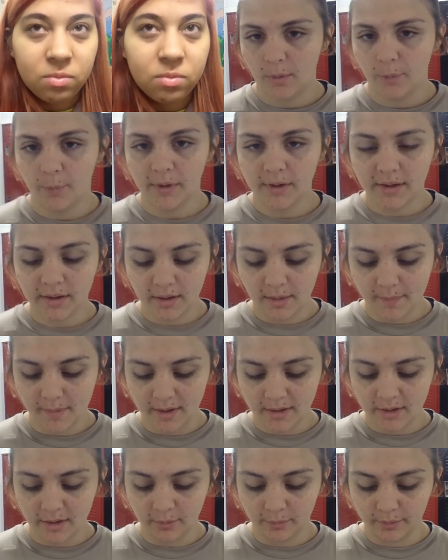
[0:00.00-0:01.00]
What's on the
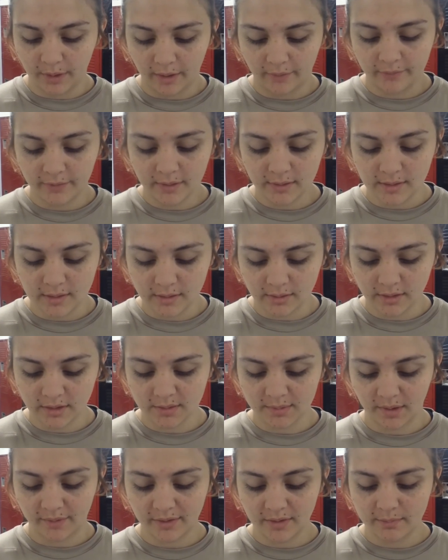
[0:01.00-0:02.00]
menu? Breakfast, English
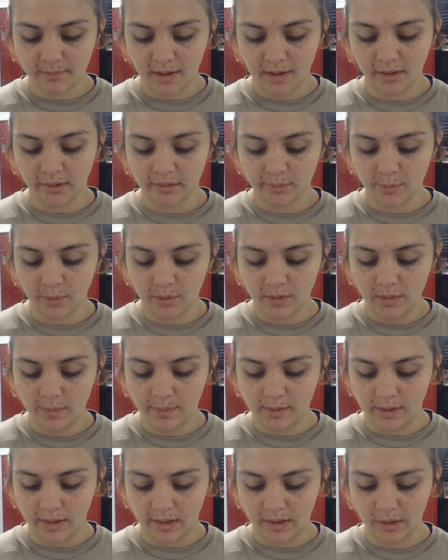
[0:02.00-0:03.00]
muffin, mango smoothie,
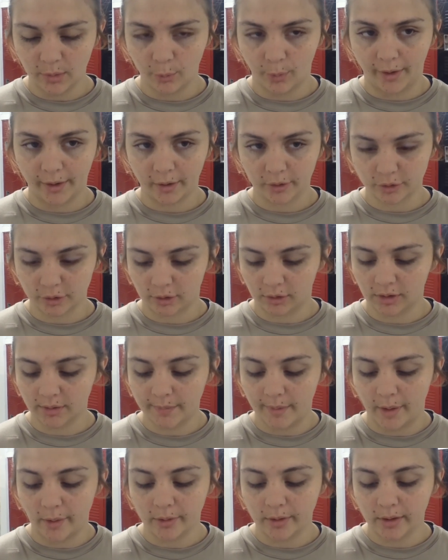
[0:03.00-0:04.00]
banana, white or chocolate
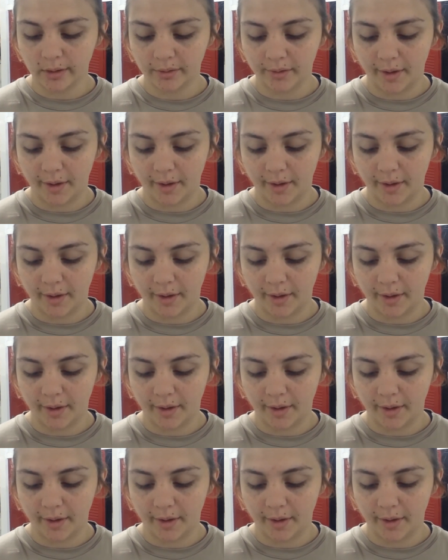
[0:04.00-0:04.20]
milk.